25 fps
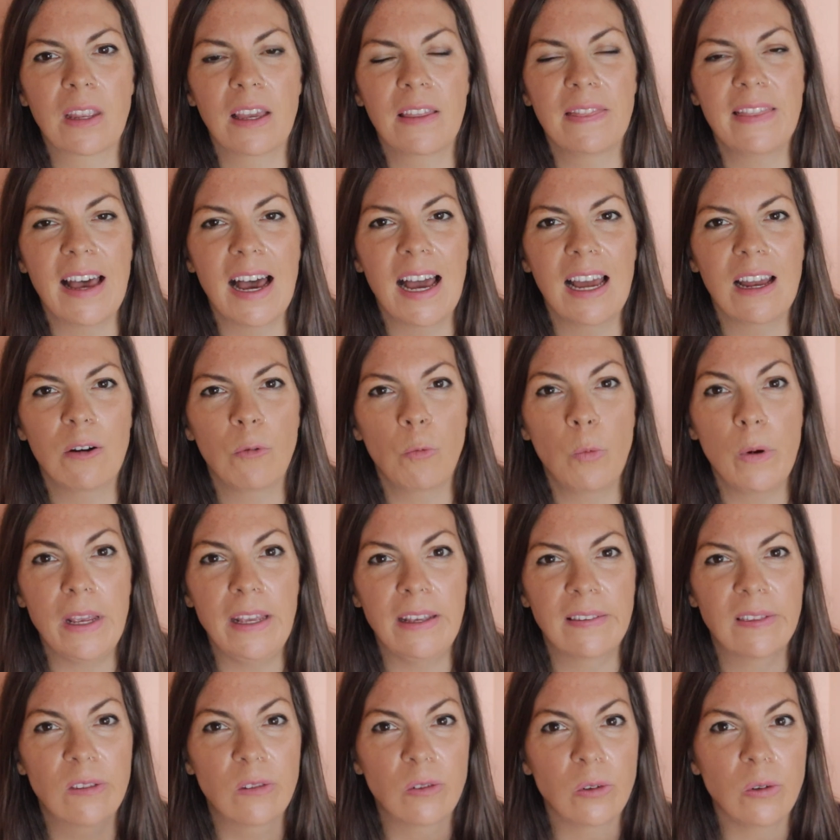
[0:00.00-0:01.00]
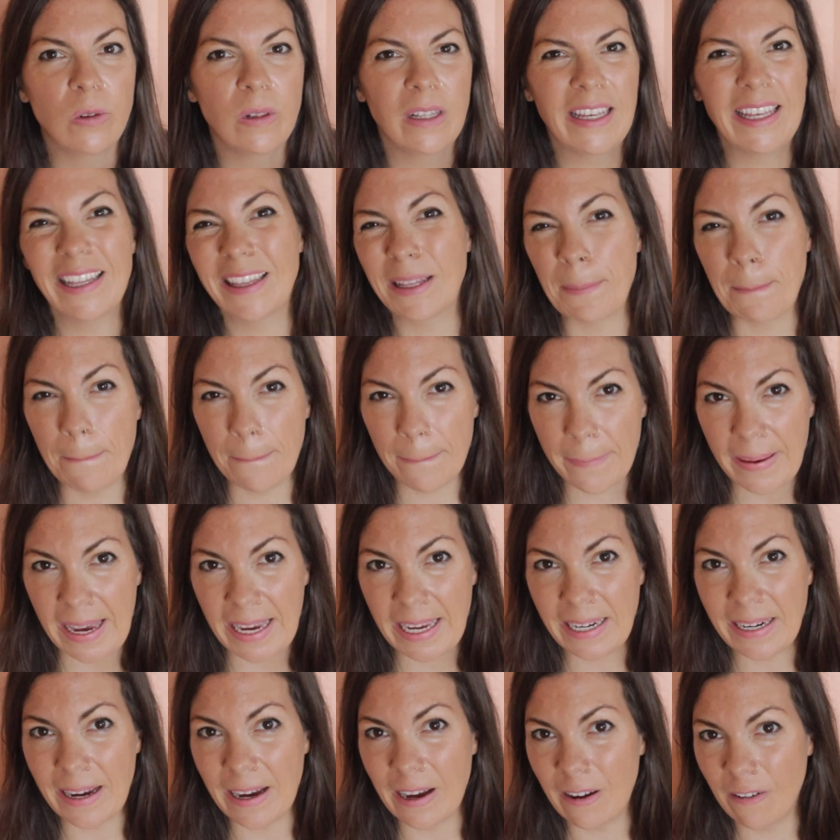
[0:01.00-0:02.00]
that we are still in the
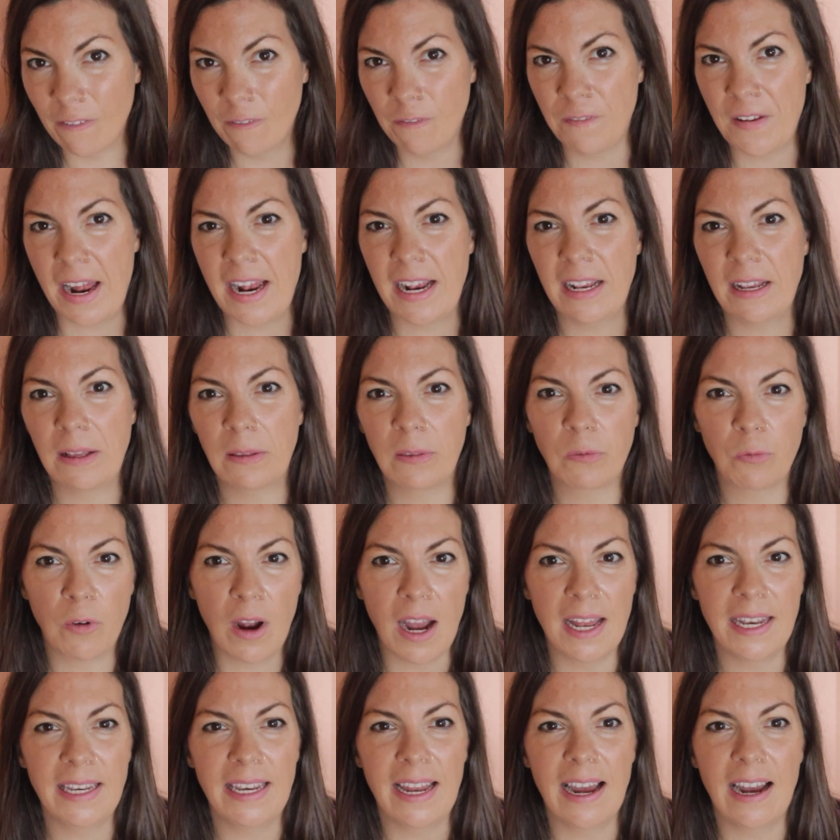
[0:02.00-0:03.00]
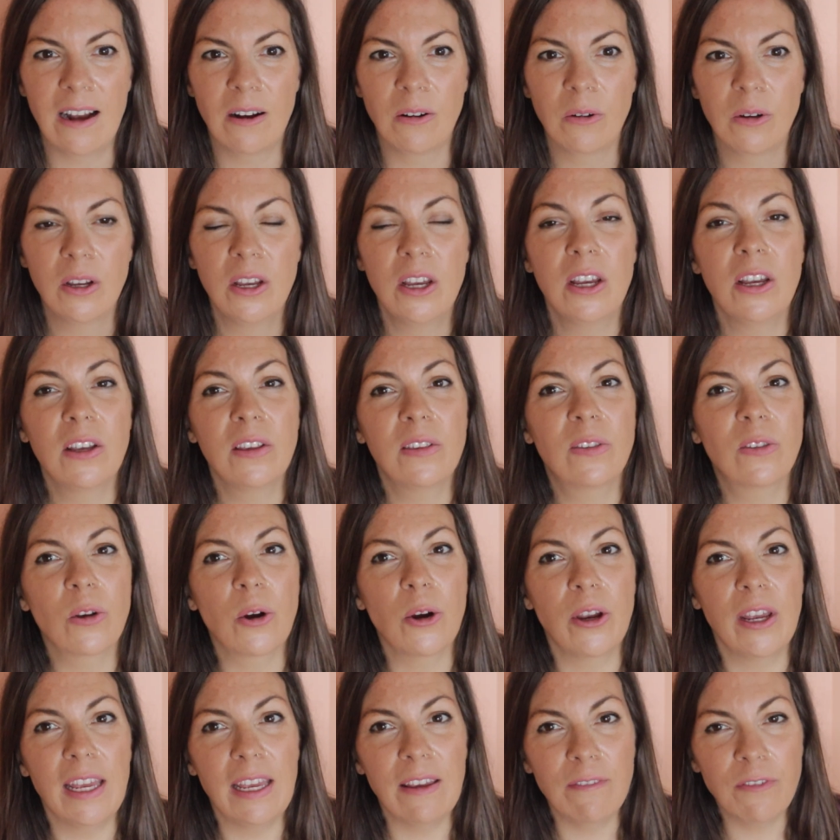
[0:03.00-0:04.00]
beta phase right now. So
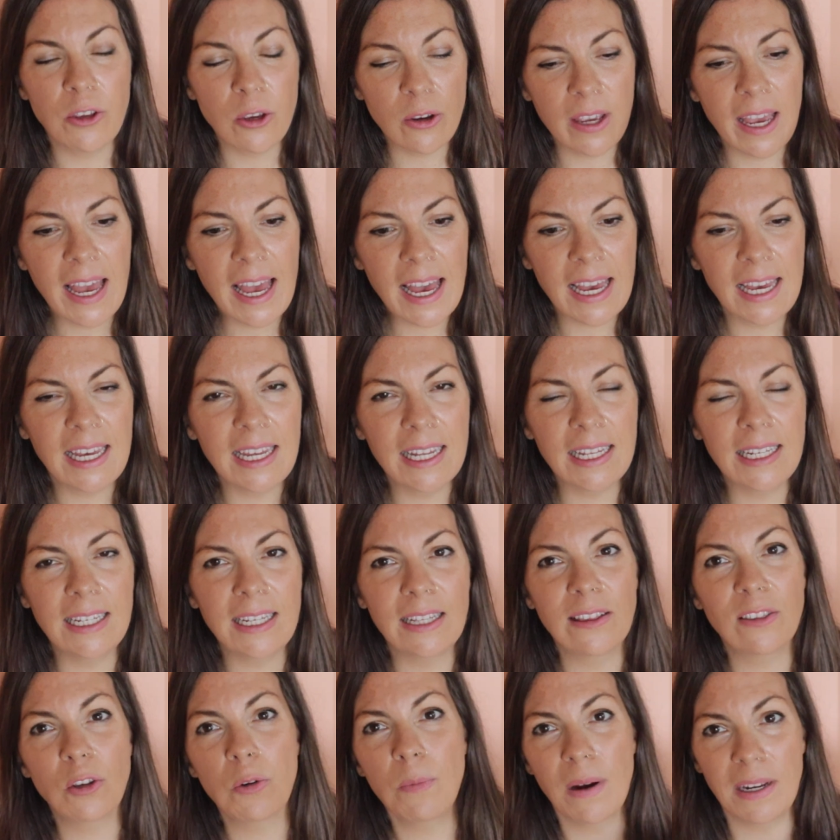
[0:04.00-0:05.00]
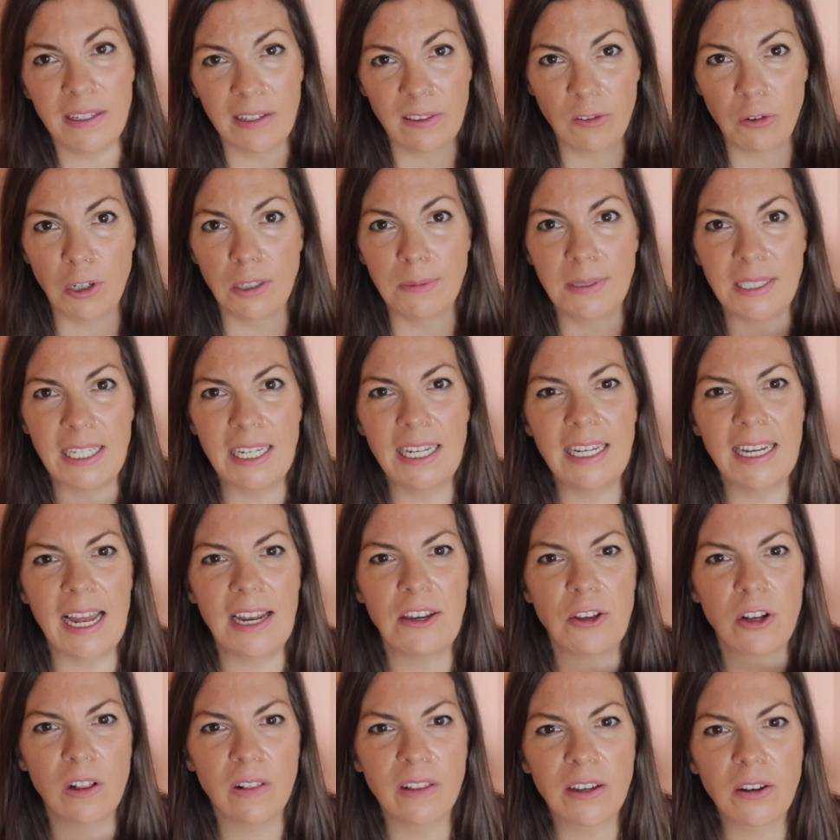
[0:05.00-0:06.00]
if you head to my description
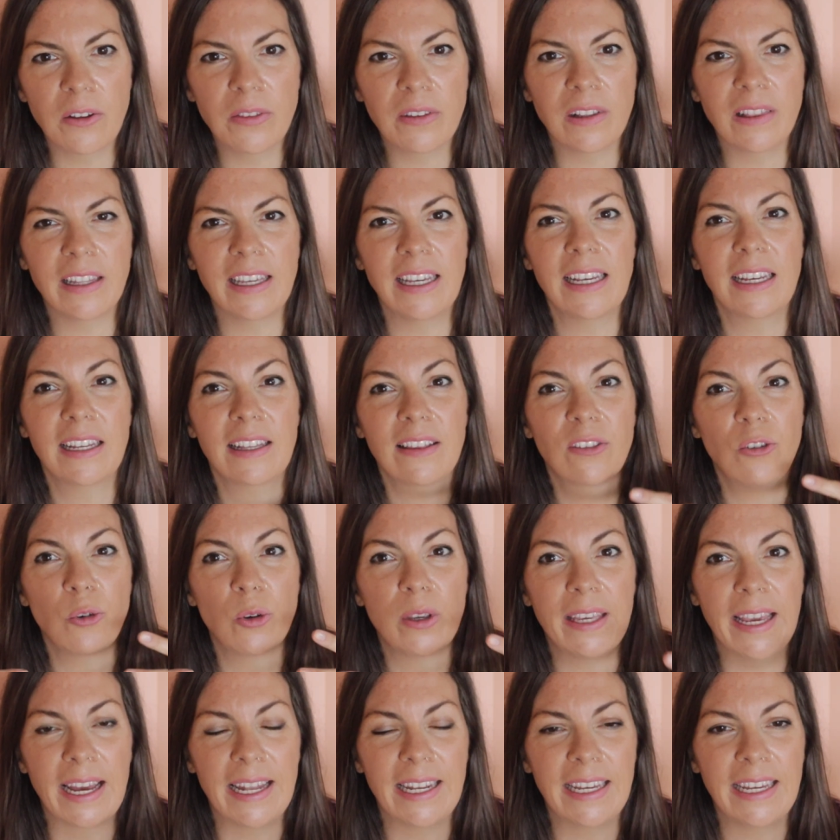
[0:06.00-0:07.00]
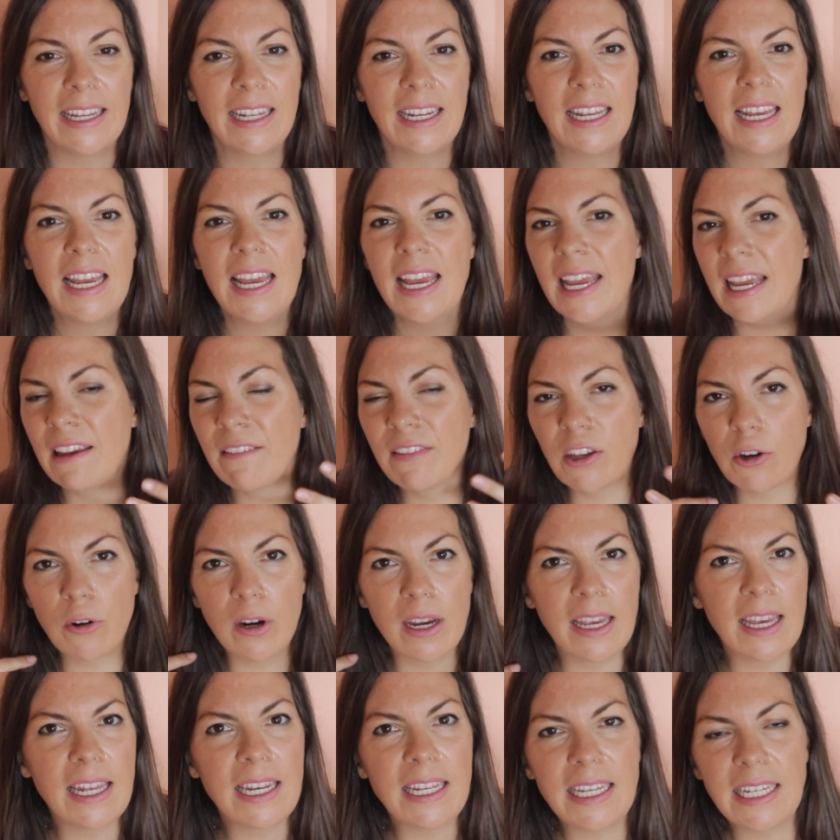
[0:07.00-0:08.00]
and you click on the link to get it, if there
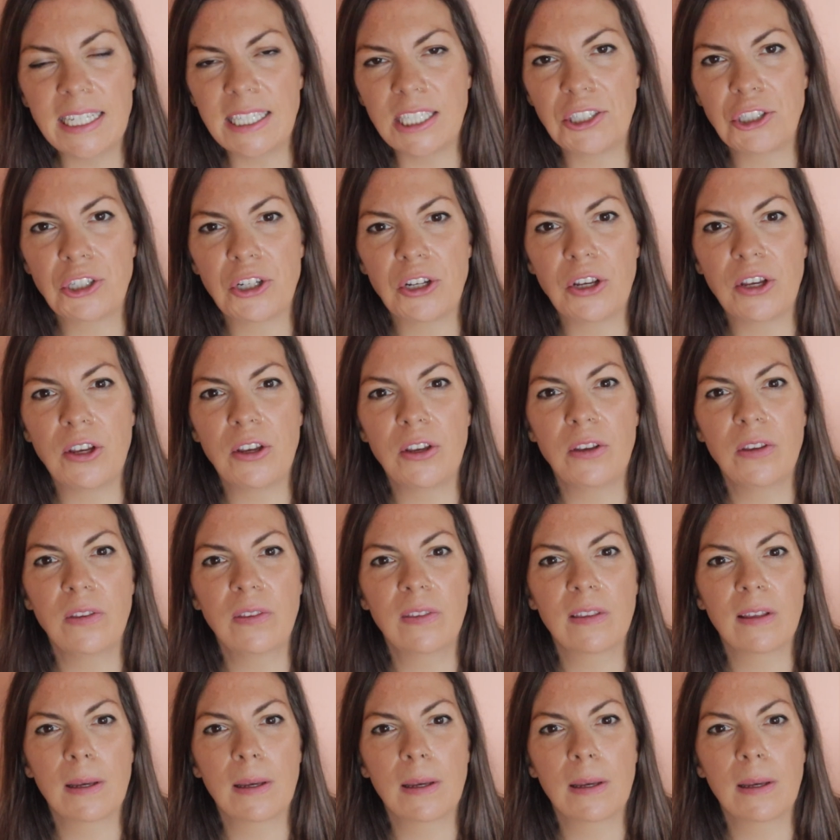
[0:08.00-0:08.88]
are any issues,